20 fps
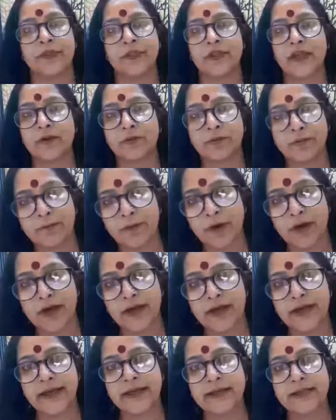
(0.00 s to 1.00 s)
That
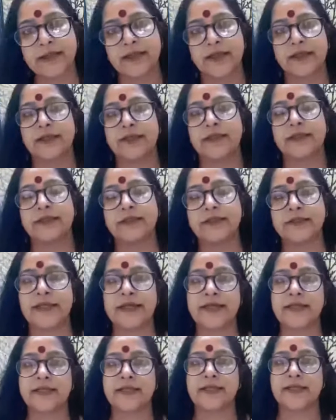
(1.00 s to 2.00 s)
forget that
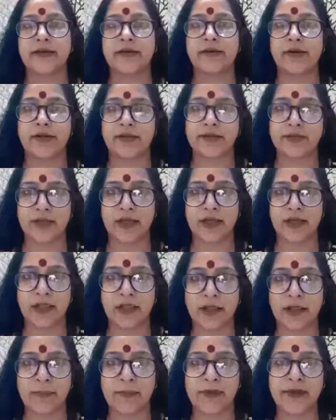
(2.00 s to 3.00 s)
yes, there is a
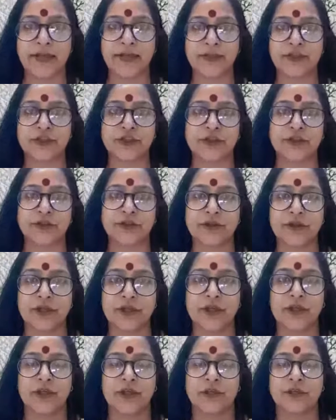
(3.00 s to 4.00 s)
limitation
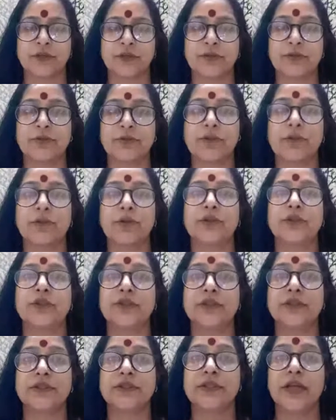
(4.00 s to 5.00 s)
to
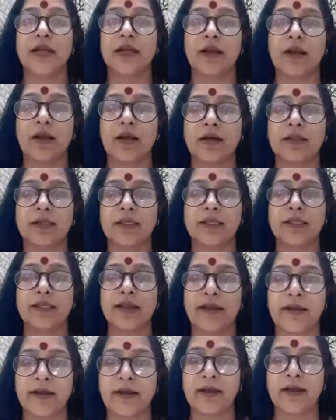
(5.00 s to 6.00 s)
tell a
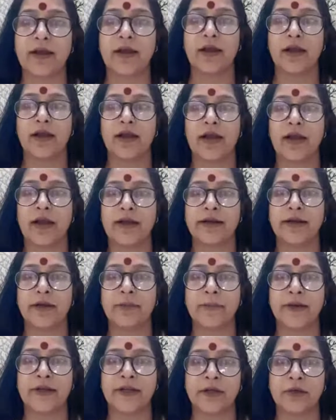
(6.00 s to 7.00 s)
thing at a
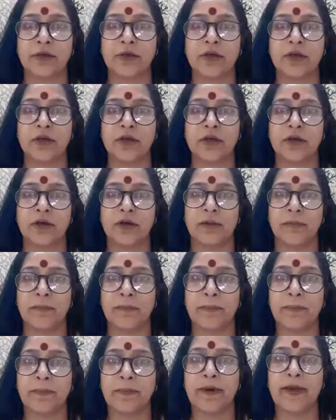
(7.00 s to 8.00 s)
particular
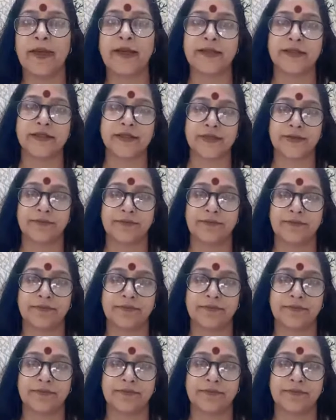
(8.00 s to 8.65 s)
place.